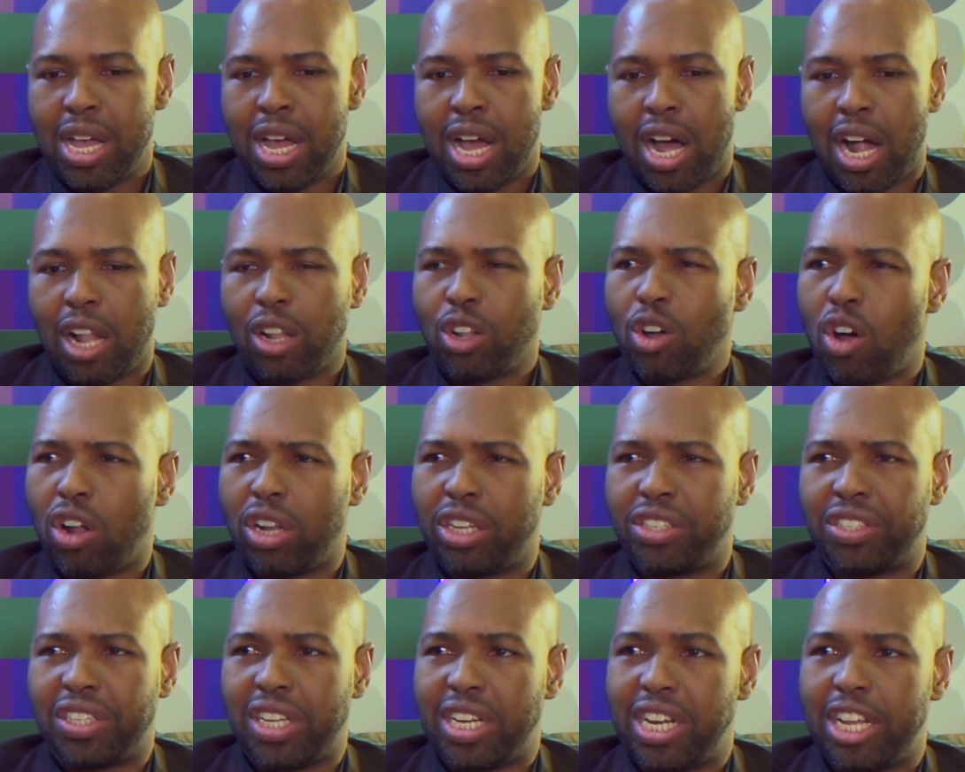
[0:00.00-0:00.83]
alcohol
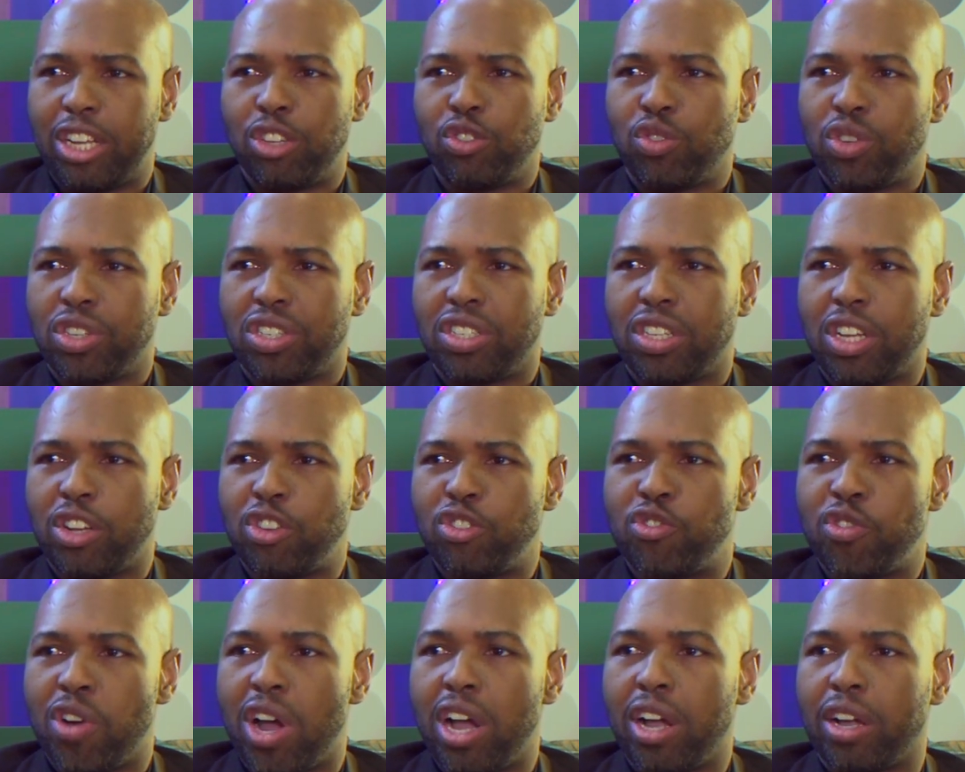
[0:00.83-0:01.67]
is an interesting
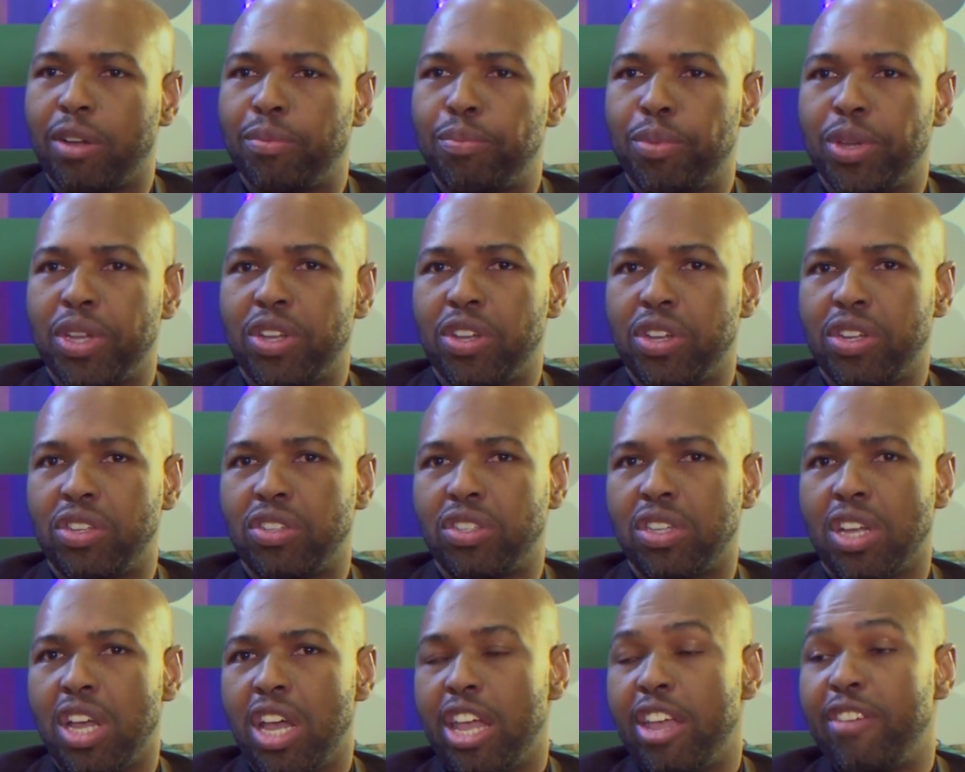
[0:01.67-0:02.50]
drug,
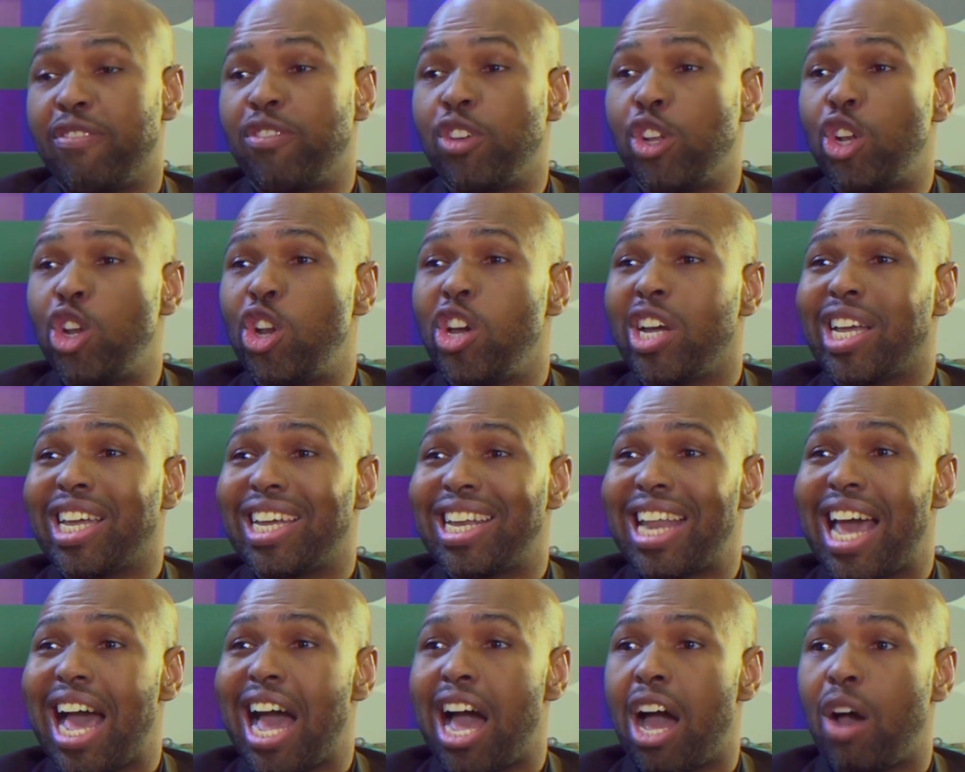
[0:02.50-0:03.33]
because if you look at
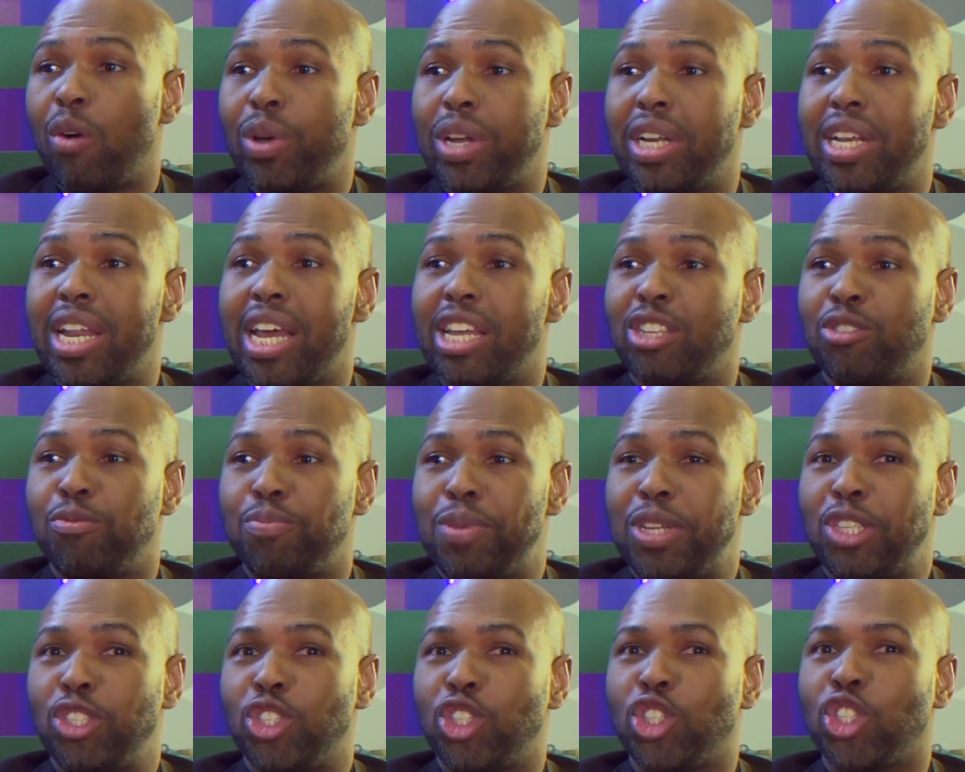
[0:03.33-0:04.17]
how it has
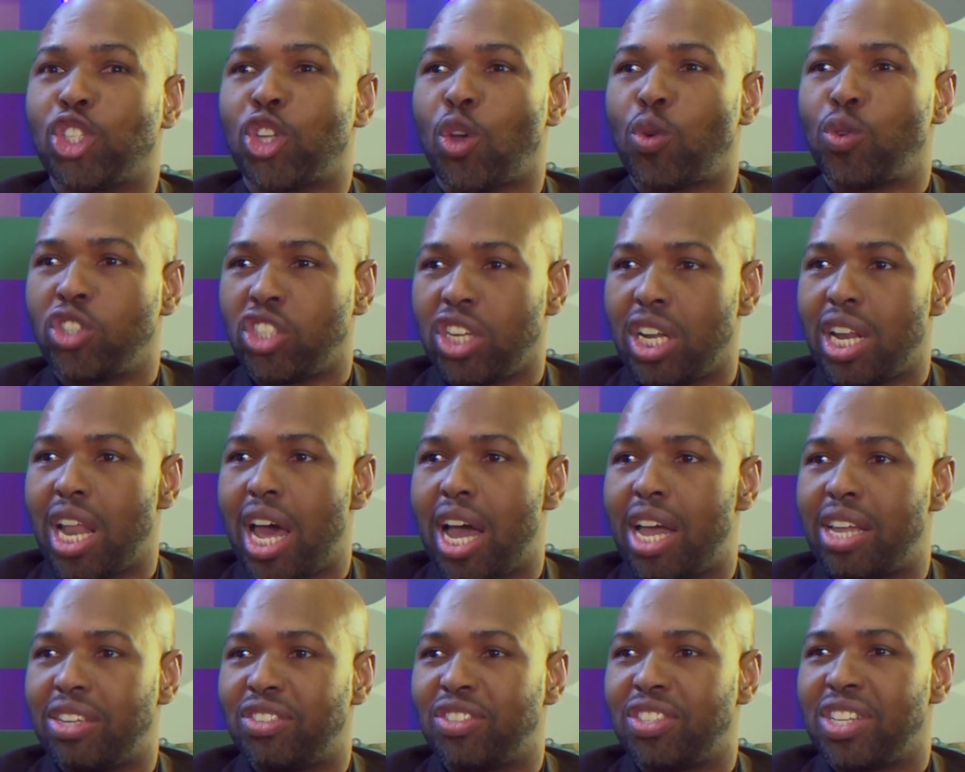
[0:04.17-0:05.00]
been
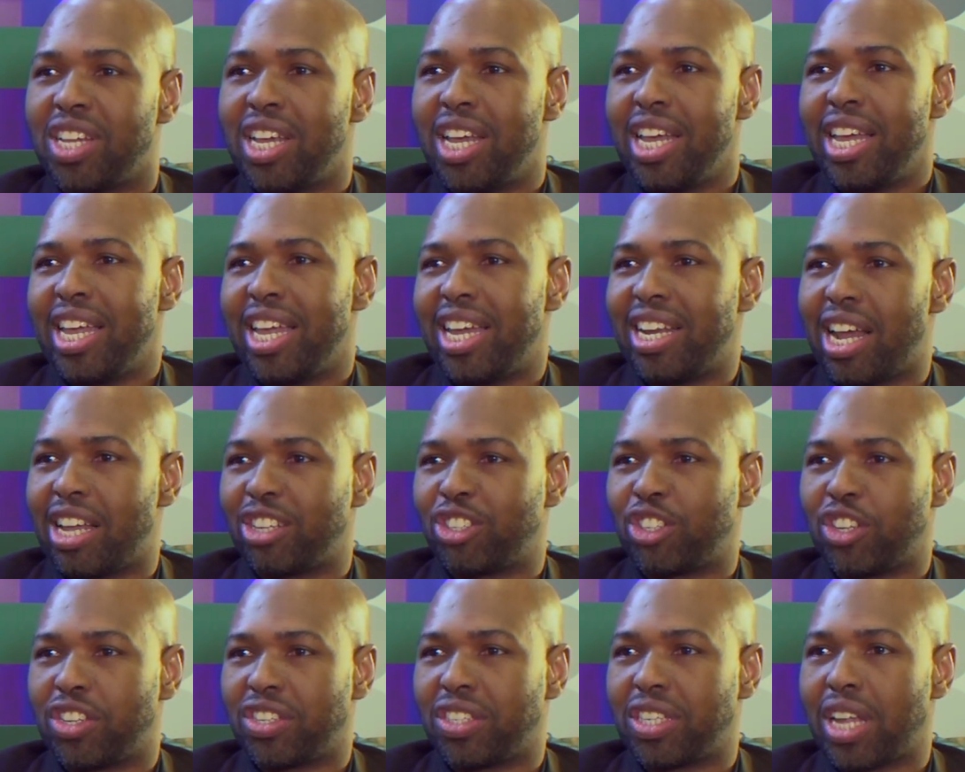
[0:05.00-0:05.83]
socialized in our
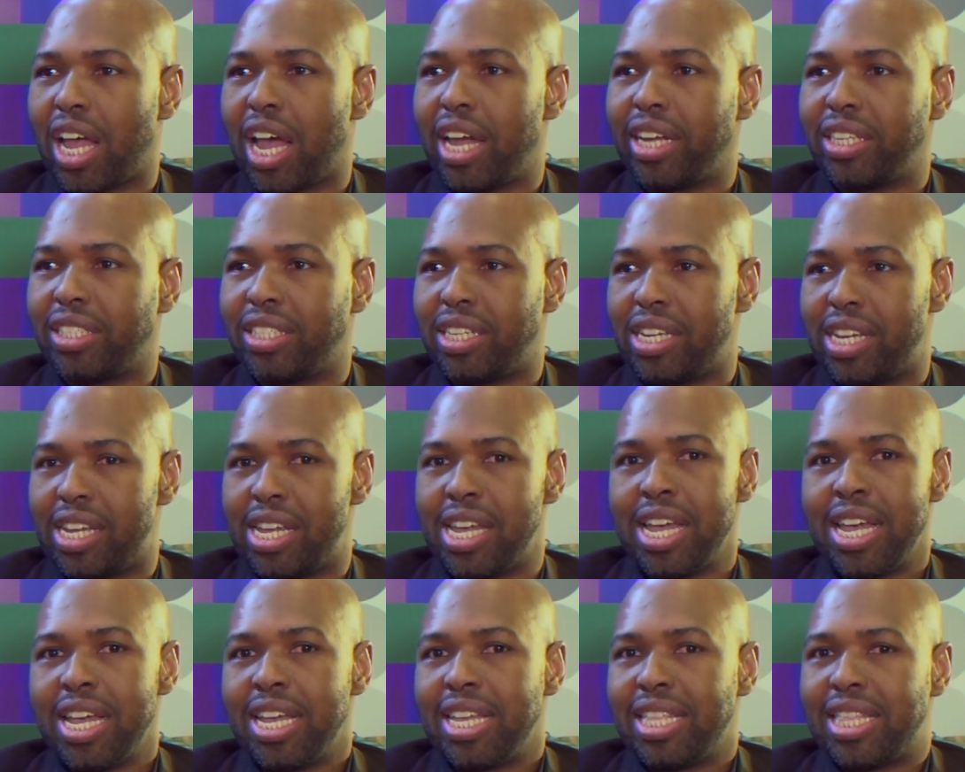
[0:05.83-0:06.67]
society,
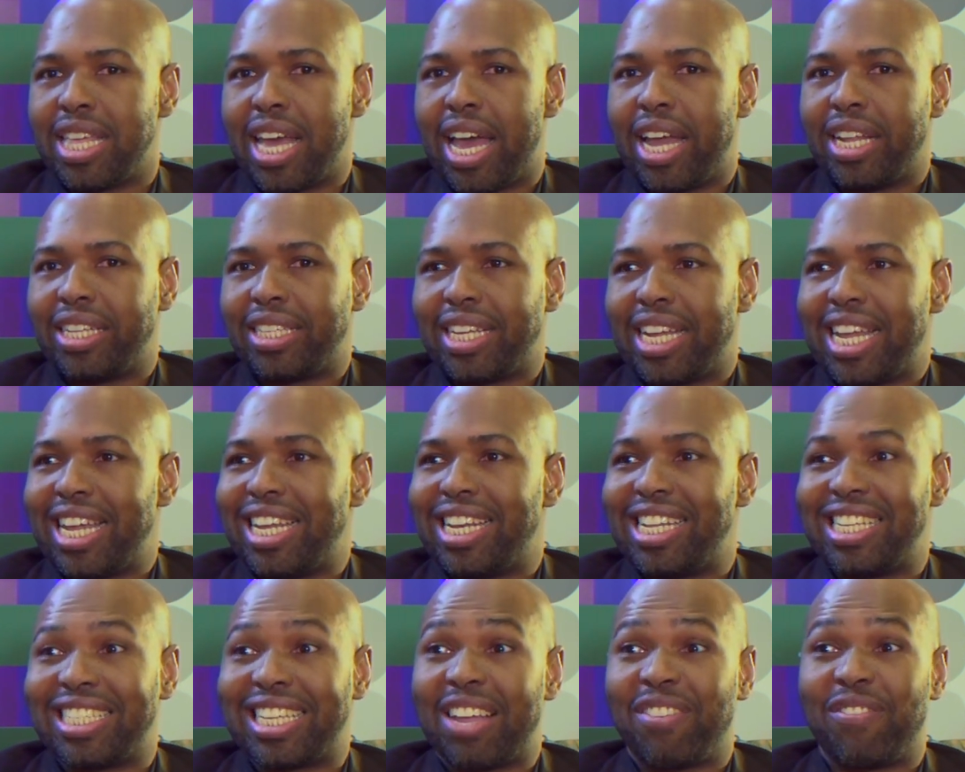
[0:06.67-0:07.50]
that it
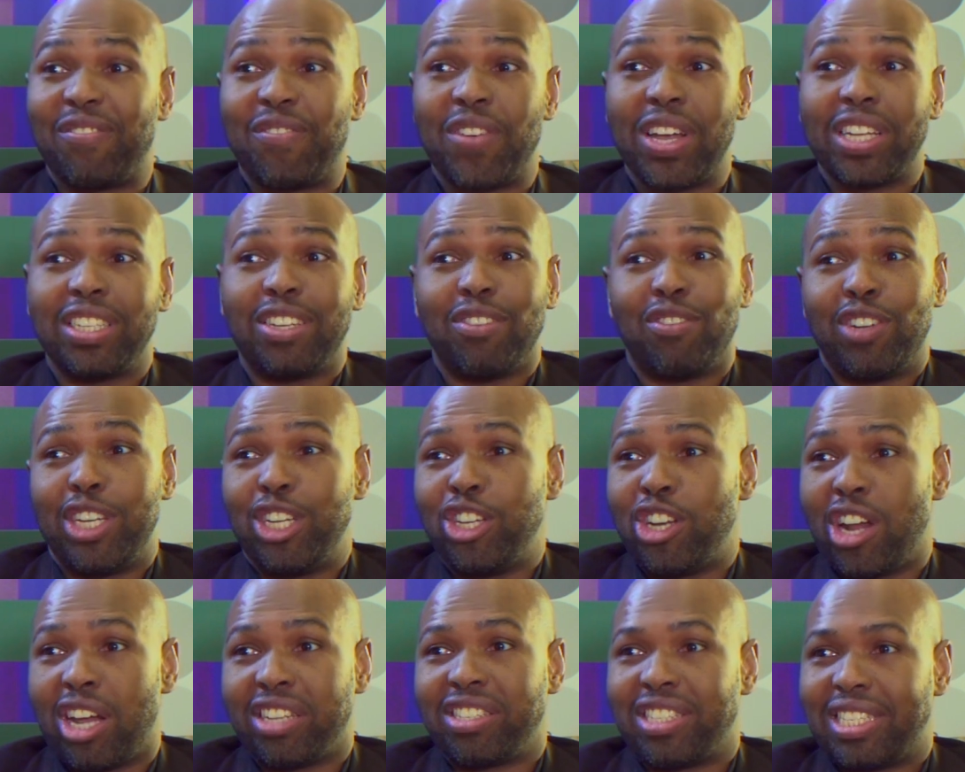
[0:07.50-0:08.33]
is effectively
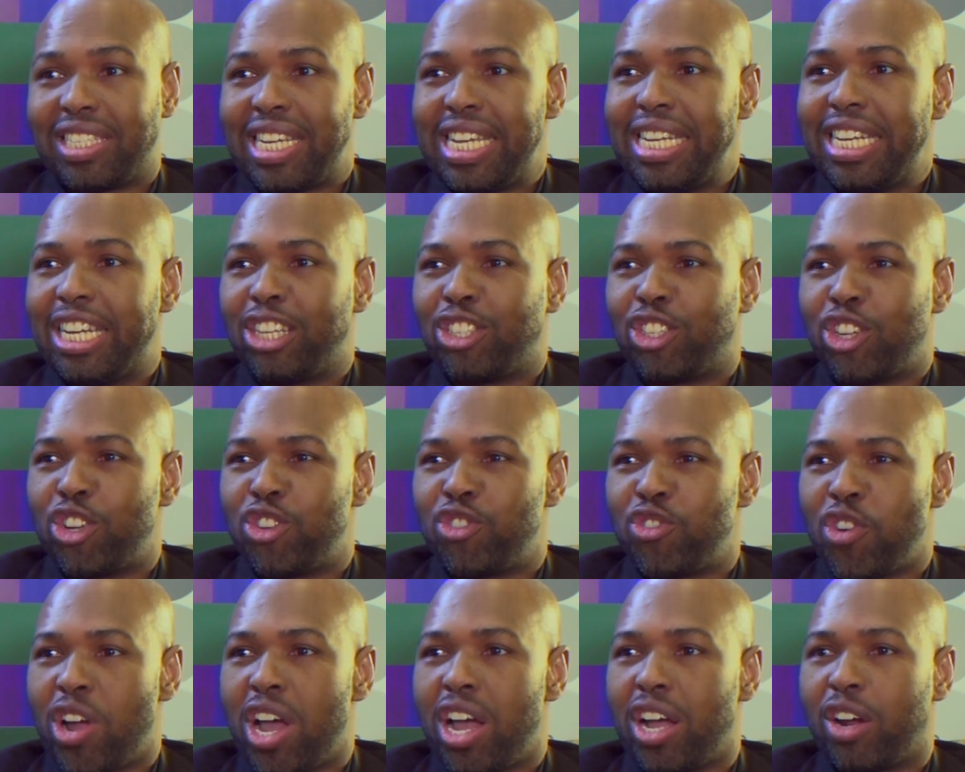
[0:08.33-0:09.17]
not seen as a
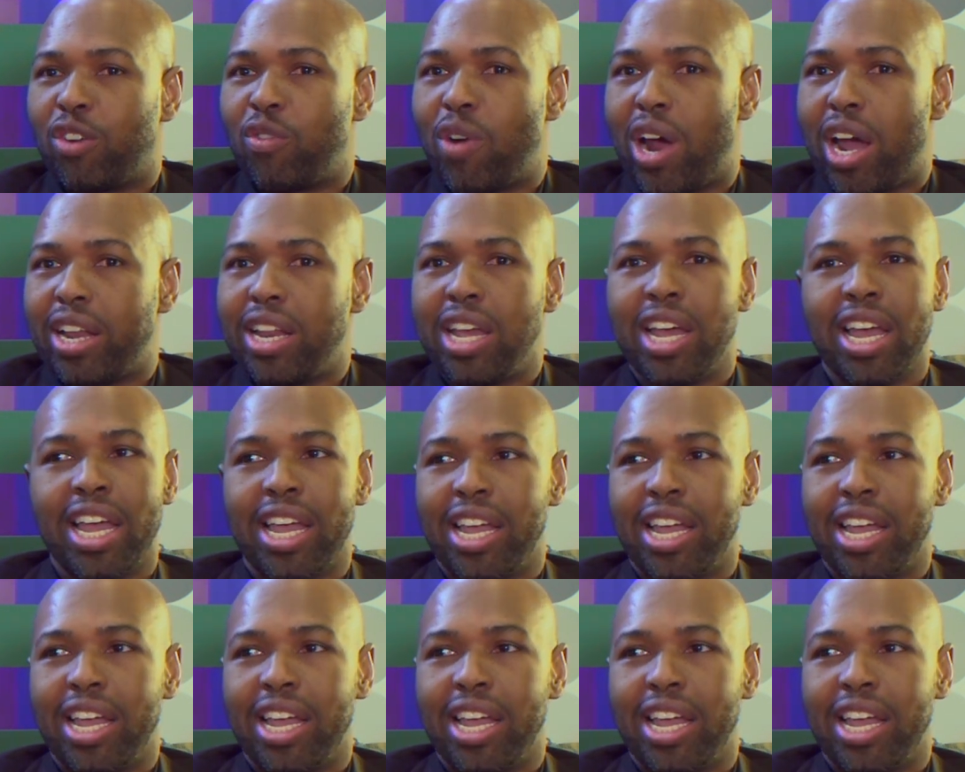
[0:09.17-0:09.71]
drug, right?